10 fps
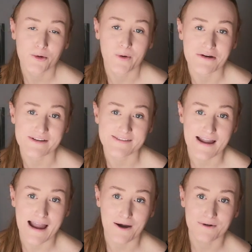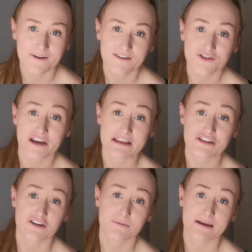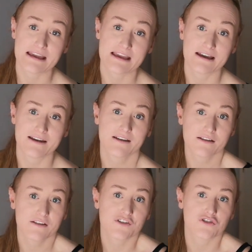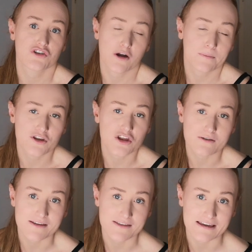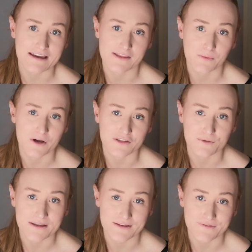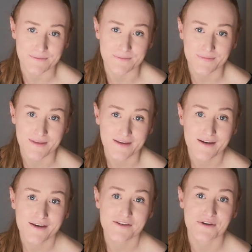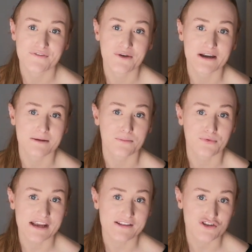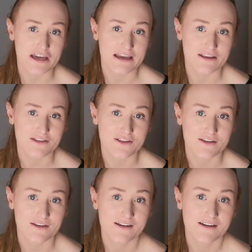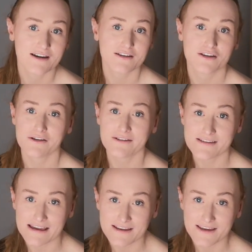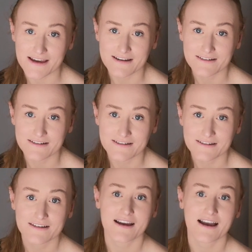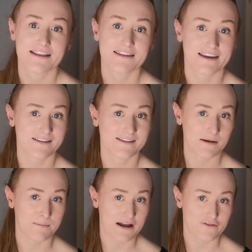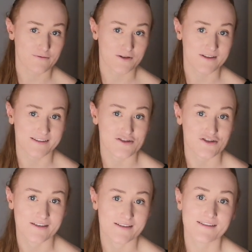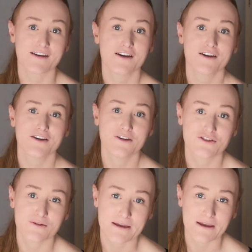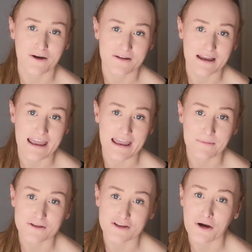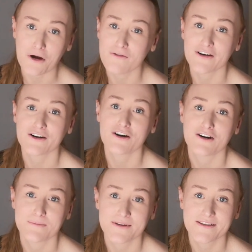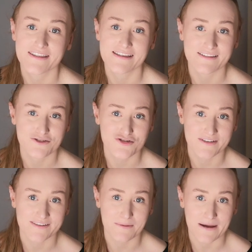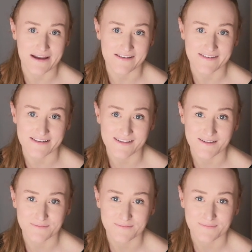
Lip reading: whereas now change can be such an opportunity in the world that we live in. So if you can embrace change, use data, and take a step back from your decisions, you should be able to overcome these intrinsic biases.